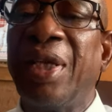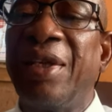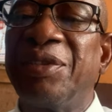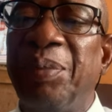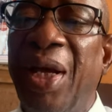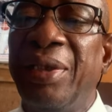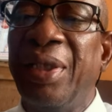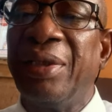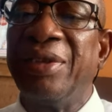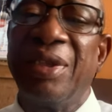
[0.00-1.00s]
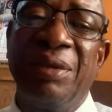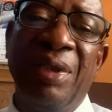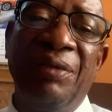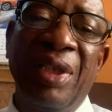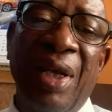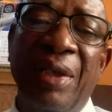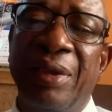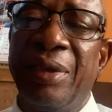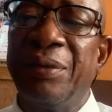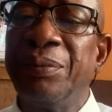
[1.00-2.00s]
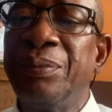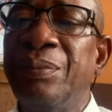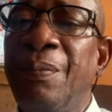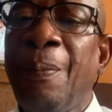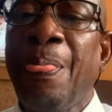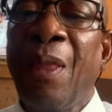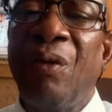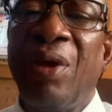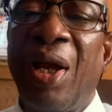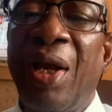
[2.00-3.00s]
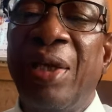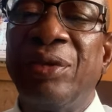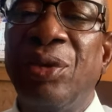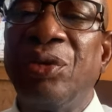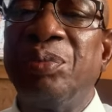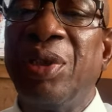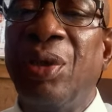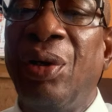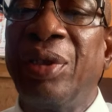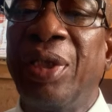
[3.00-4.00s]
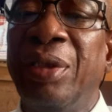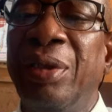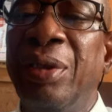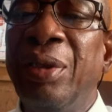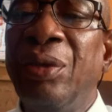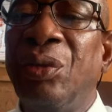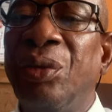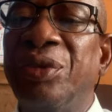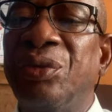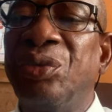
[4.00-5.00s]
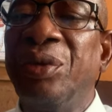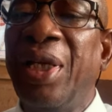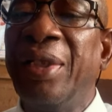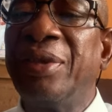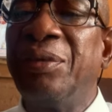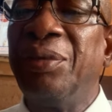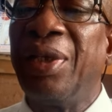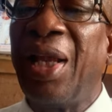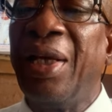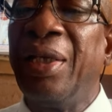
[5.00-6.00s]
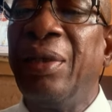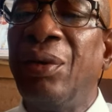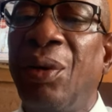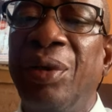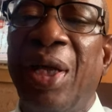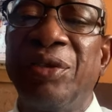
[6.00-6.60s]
expanded significantly, whereas those belonging to students learning other